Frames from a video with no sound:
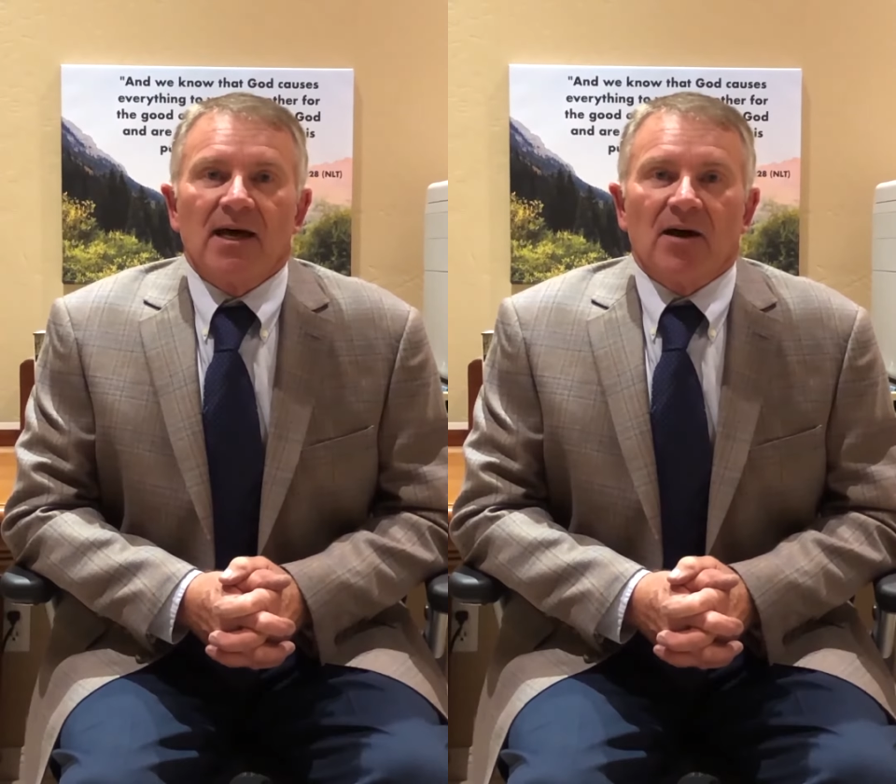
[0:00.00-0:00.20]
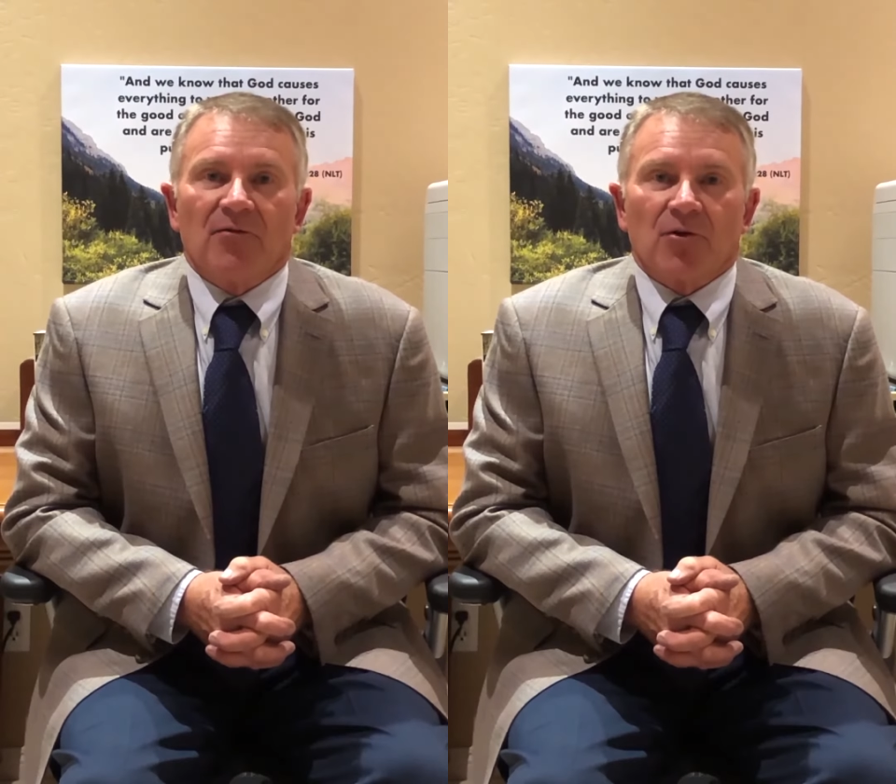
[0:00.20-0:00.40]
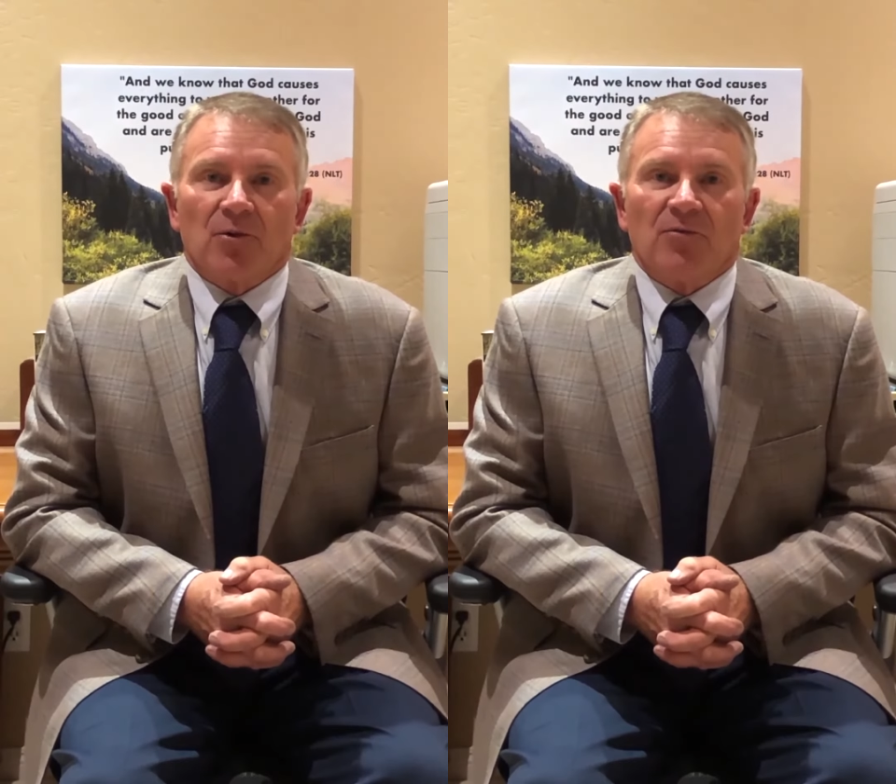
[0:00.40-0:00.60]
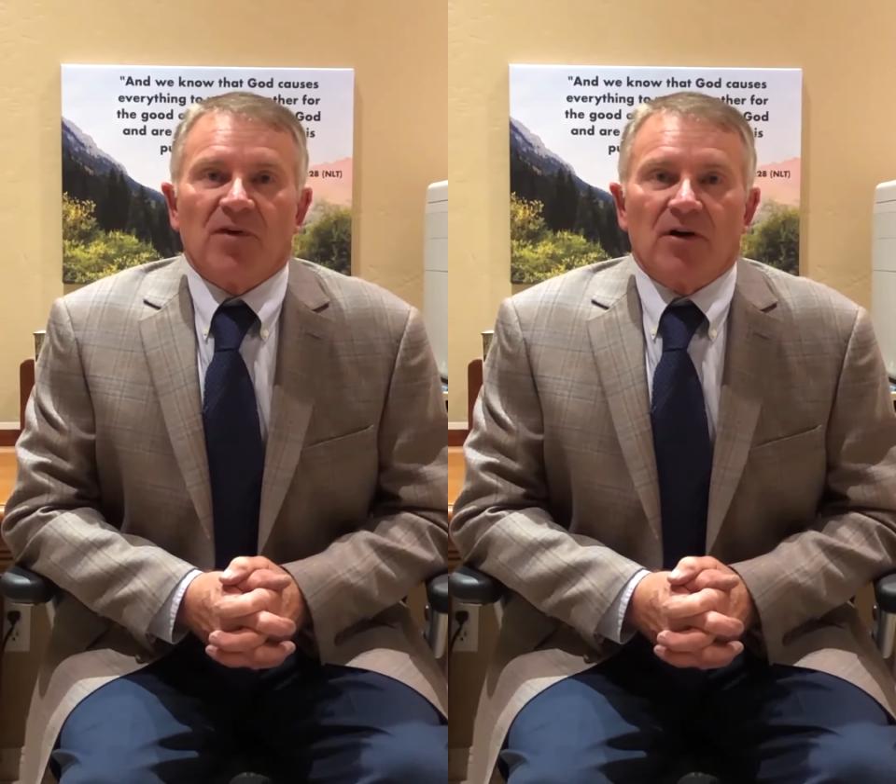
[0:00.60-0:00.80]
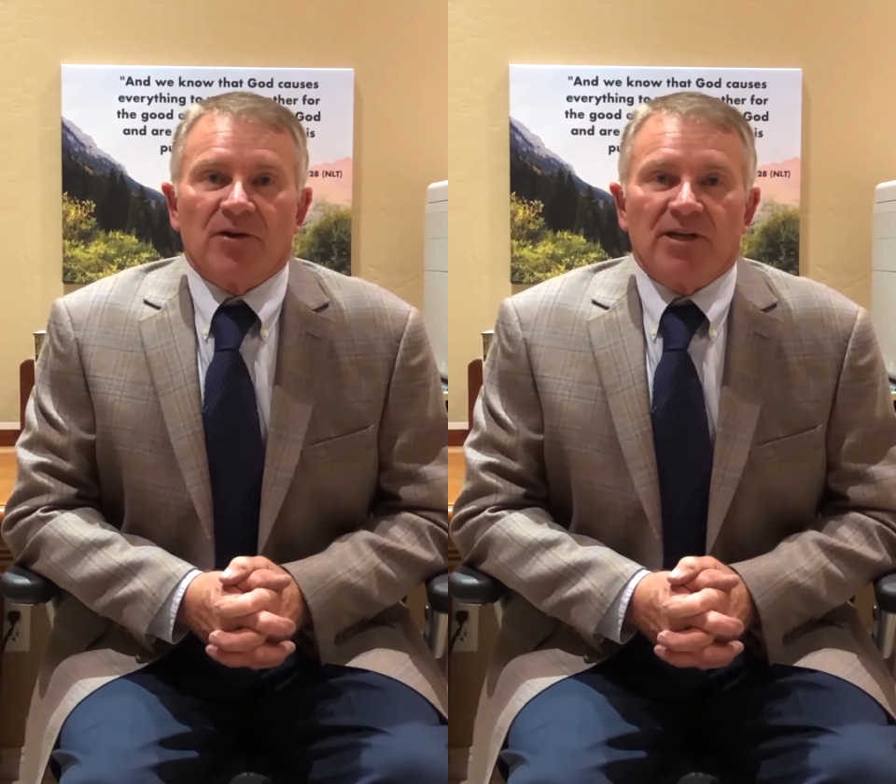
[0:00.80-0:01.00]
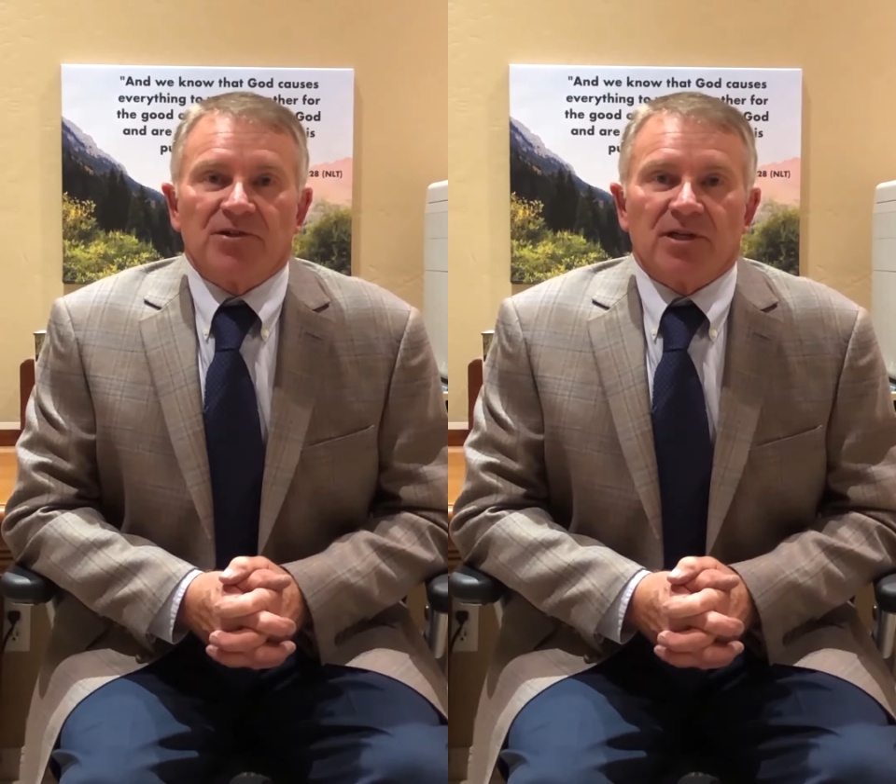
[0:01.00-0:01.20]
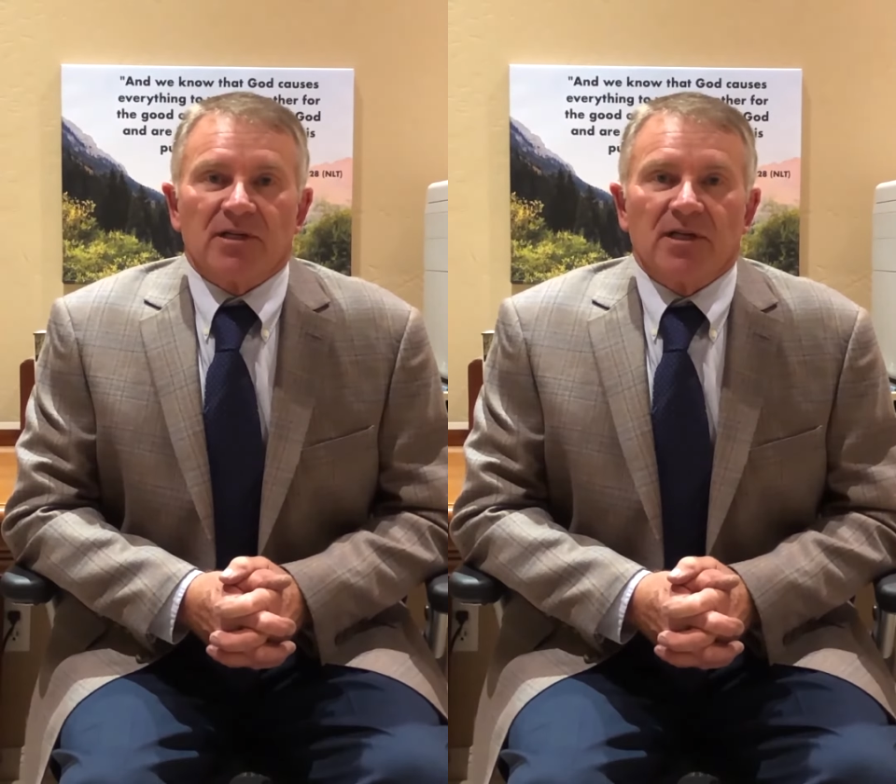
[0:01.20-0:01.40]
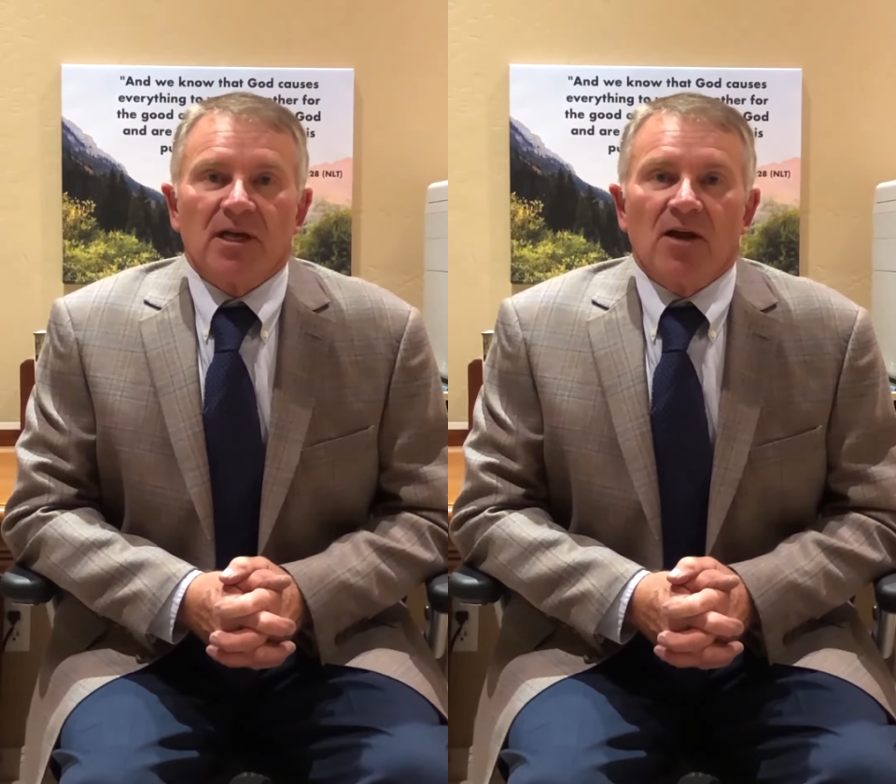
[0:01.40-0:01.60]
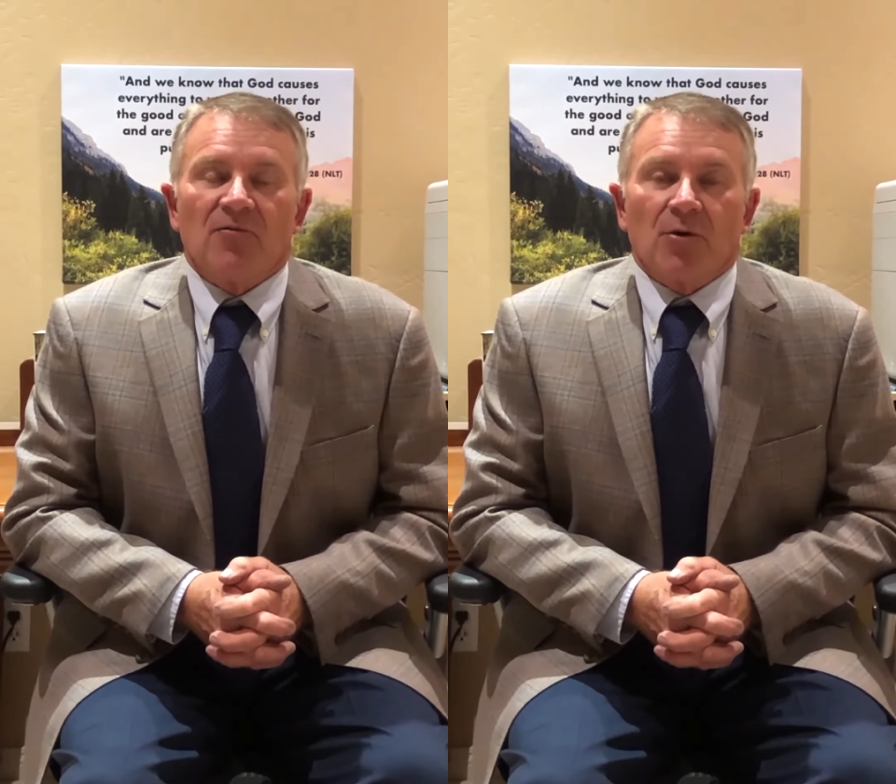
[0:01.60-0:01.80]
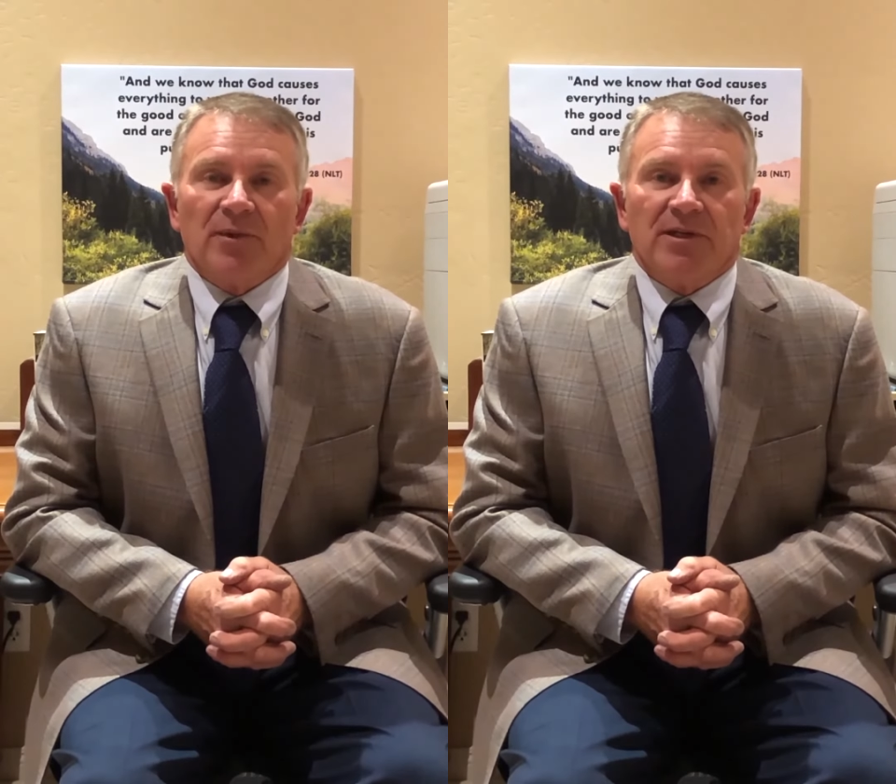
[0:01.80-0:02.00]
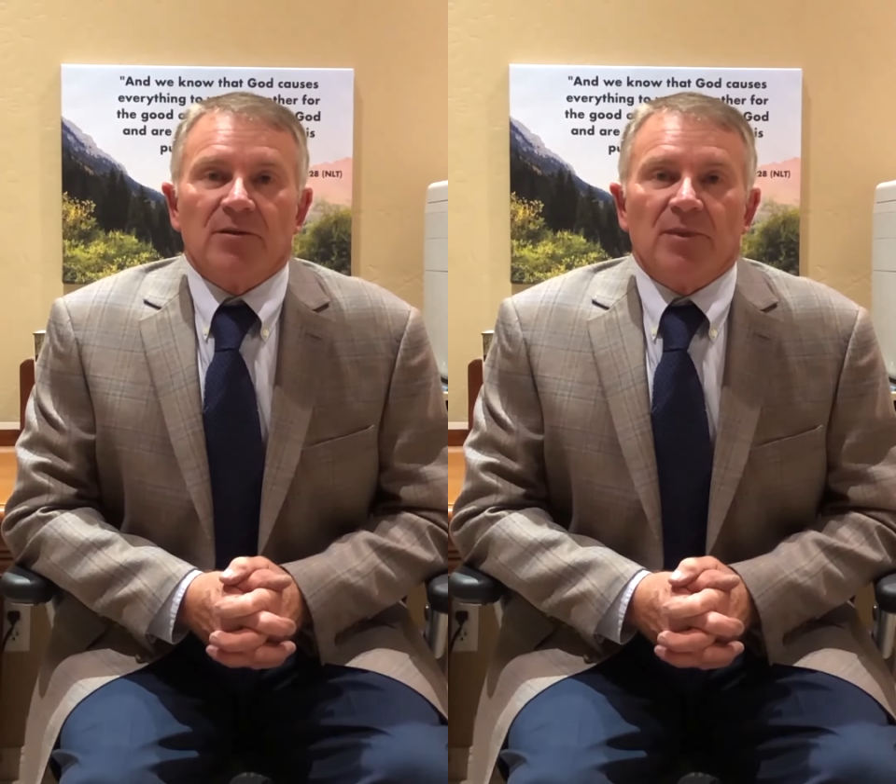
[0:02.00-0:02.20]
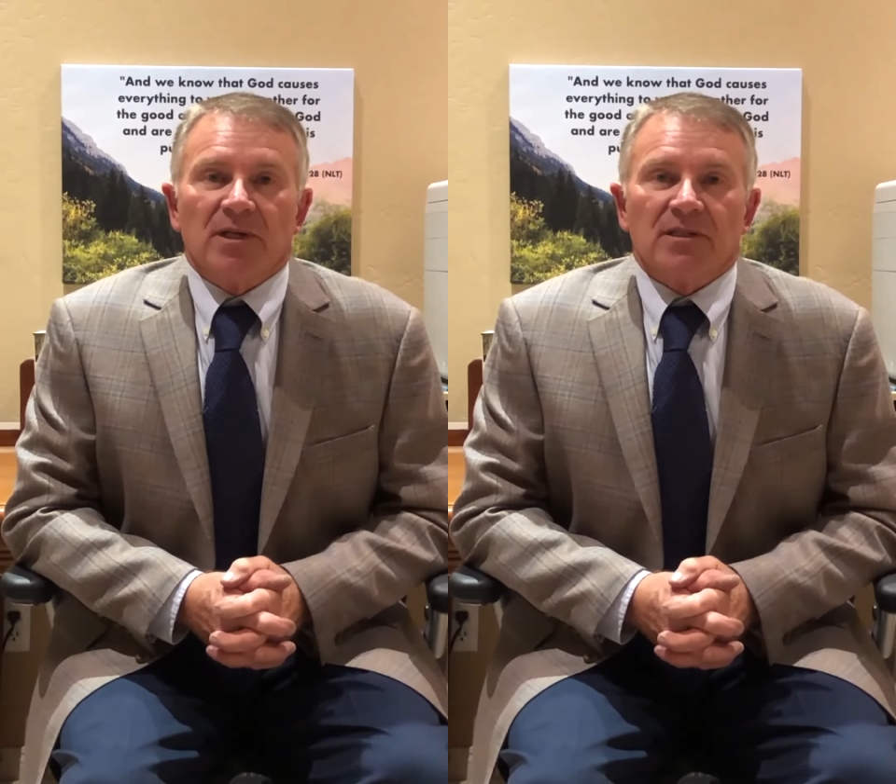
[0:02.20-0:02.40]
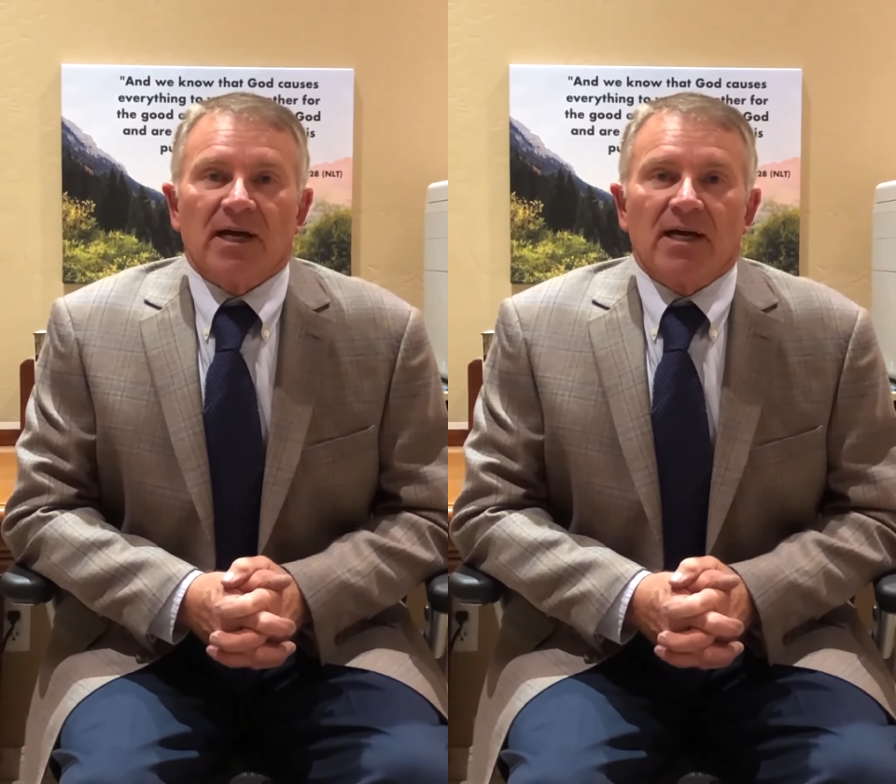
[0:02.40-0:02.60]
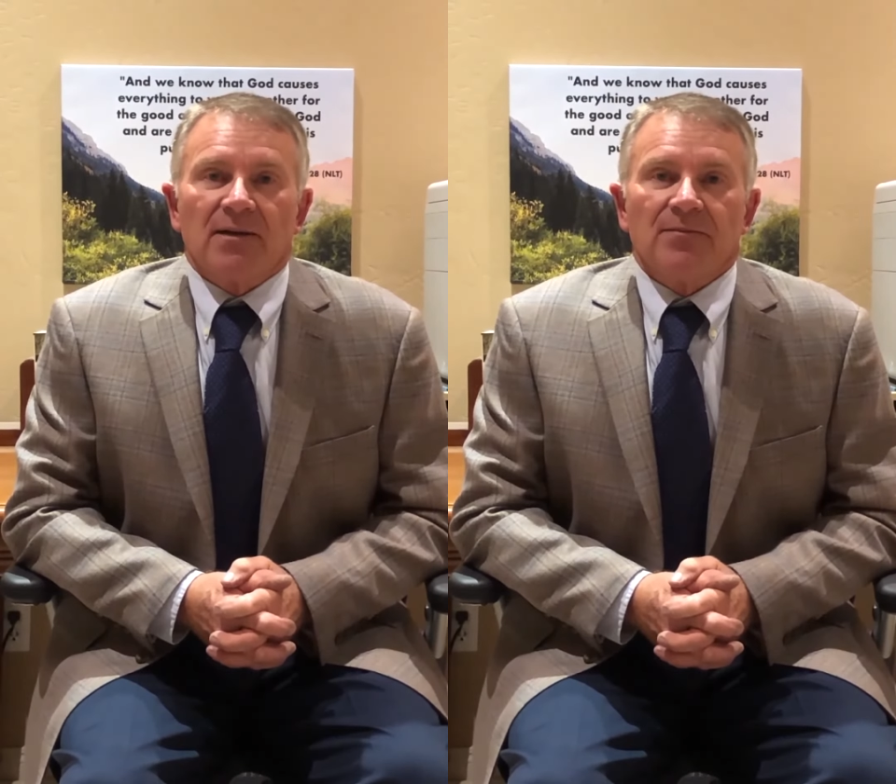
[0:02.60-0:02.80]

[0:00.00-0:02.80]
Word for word: a firm foundation for me to build on.